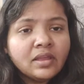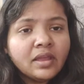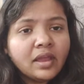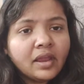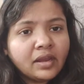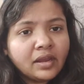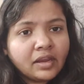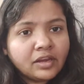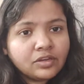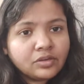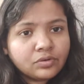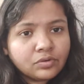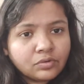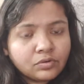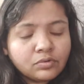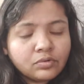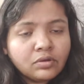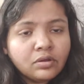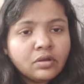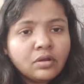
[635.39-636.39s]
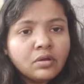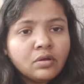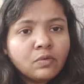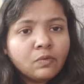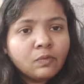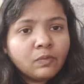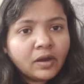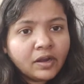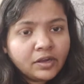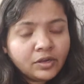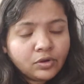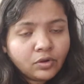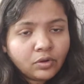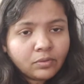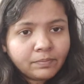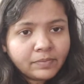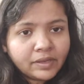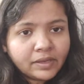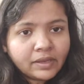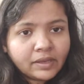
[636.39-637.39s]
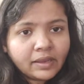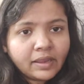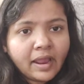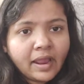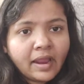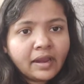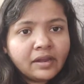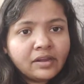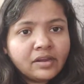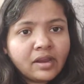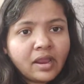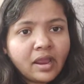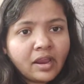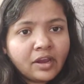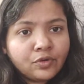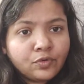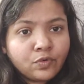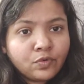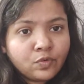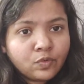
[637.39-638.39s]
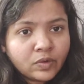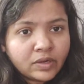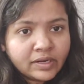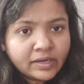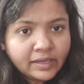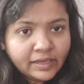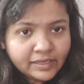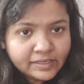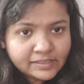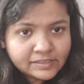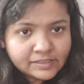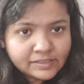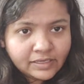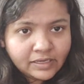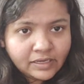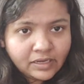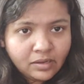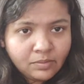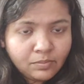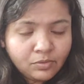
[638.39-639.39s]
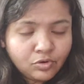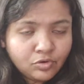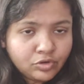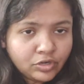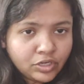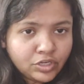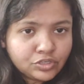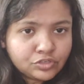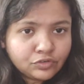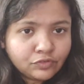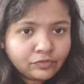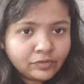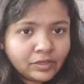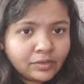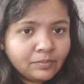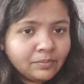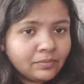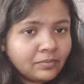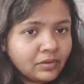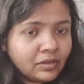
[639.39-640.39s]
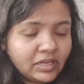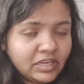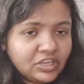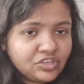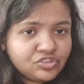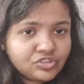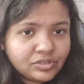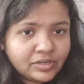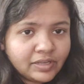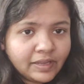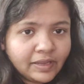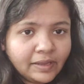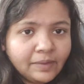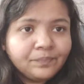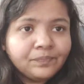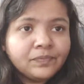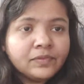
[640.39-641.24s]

and I took one topic and I wrote one essay about each of them each day,